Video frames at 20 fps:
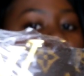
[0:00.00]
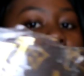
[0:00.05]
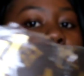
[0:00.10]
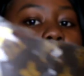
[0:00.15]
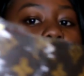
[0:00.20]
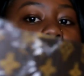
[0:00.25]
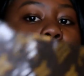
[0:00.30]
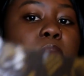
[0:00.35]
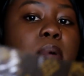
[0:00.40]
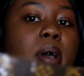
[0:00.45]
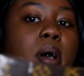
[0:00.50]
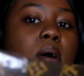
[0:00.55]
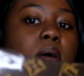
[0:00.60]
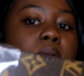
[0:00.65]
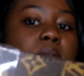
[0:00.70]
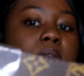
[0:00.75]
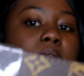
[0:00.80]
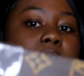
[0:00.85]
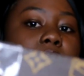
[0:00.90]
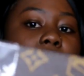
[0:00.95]
um
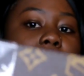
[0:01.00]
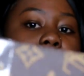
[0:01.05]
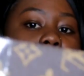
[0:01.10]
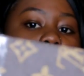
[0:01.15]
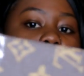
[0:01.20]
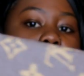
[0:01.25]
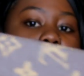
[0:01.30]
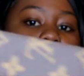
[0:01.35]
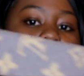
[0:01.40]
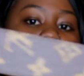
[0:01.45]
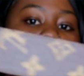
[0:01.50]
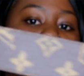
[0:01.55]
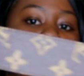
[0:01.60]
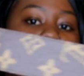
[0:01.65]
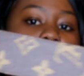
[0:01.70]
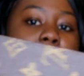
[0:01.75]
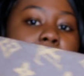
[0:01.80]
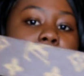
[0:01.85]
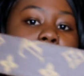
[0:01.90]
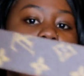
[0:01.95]
belt. You see the
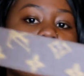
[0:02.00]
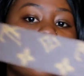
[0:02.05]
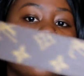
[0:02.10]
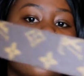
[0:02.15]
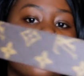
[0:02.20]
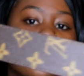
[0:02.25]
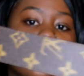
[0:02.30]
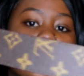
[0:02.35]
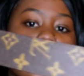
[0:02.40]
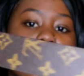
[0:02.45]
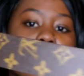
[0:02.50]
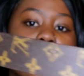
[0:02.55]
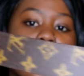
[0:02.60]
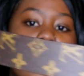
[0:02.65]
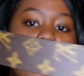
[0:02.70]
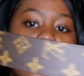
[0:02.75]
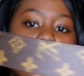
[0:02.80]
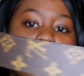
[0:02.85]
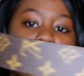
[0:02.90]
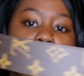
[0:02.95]
pattern, just like the
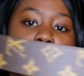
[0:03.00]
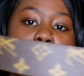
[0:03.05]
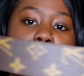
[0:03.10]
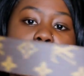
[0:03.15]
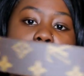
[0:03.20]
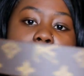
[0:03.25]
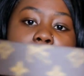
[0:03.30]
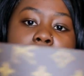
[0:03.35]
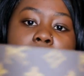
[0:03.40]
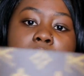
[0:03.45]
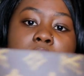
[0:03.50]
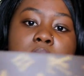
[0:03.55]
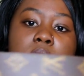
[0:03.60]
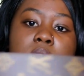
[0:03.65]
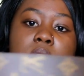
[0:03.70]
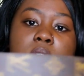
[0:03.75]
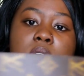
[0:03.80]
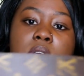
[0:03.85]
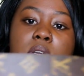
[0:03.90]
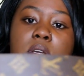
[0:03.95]
actual one.
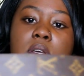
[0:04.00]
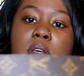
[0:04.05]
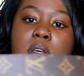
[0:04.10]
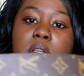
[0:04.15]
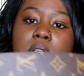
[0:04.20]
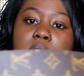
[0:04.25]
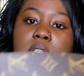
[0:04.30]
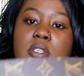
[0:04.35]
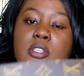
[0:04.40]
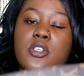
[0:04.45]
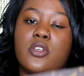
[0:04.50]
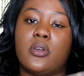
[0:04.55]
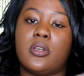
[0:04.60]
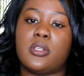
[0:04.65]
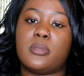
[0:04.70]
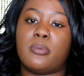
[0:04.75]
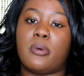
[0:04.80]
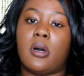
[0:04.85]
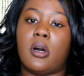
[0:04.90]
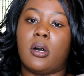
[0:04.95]
This joint is
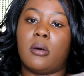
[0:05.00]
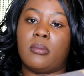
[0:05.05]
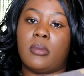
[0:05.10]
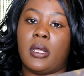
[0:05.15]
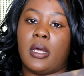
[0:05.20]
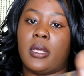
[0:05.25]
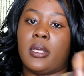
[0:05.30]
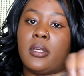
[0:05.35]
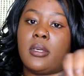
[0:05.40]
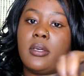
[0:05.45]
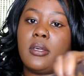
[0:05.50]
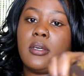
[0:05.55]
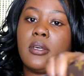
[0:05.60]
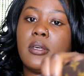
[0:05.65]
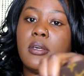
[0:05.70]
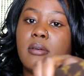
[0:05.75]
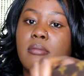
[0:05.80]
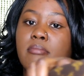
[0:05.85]
bomb, like,